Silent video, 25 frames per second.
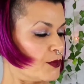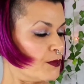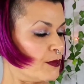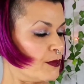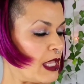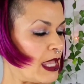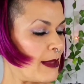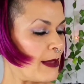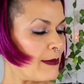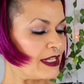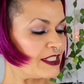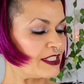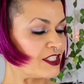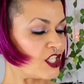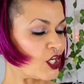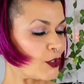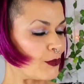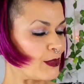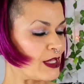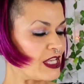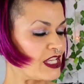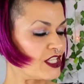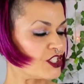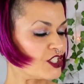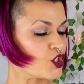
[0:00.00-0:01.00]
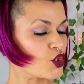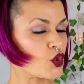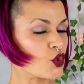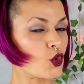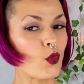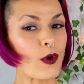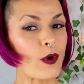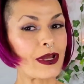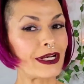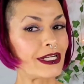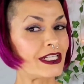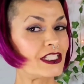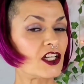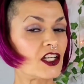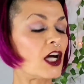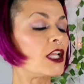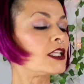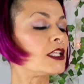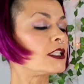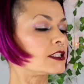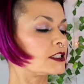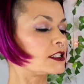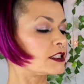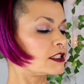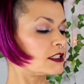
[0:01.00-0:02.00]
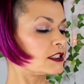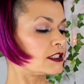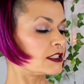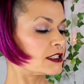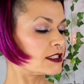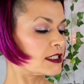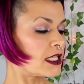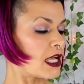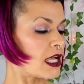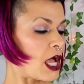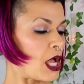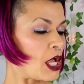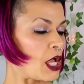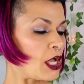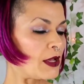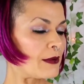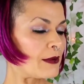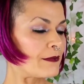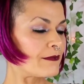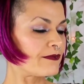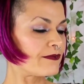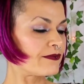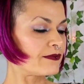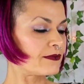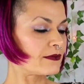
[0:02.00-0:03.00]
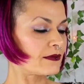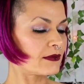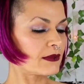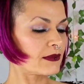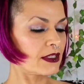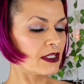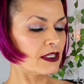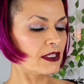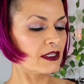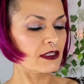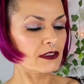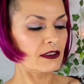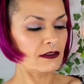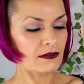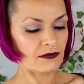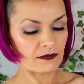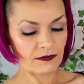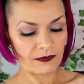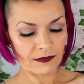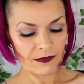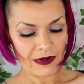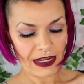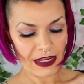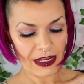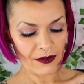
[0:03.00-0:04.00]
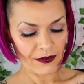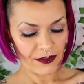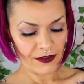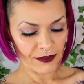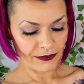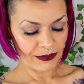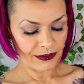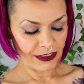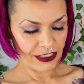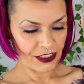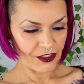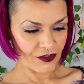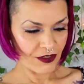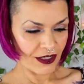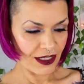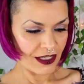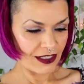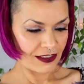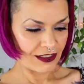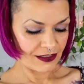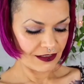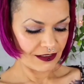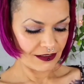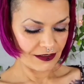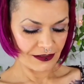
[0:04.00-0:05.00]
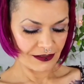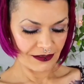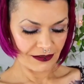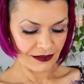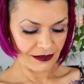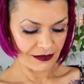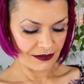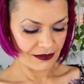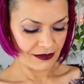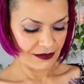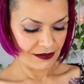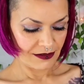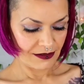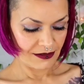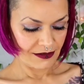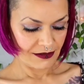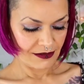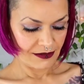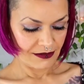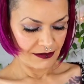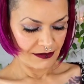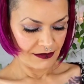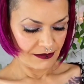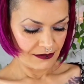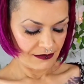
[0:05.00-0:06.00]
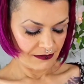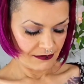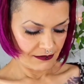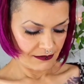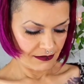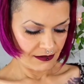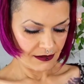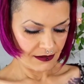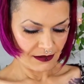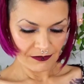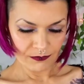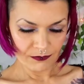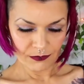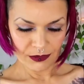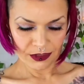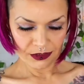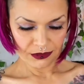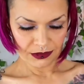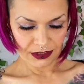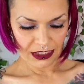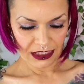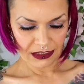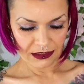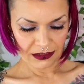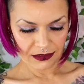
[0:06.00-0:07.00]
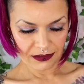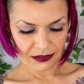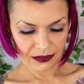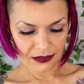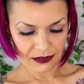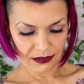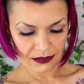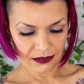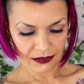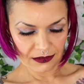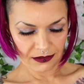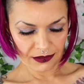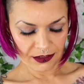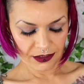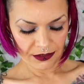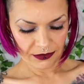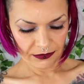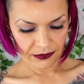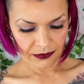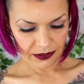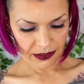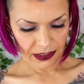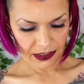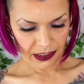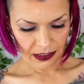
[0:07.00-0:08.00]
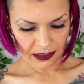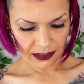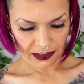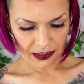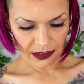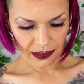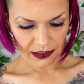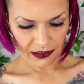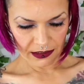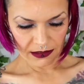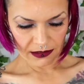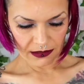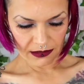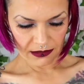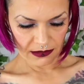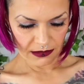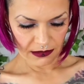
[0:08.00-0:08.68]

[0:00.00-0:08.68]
MSRP is $20. Wow, they're really trying to milk that juice thing there.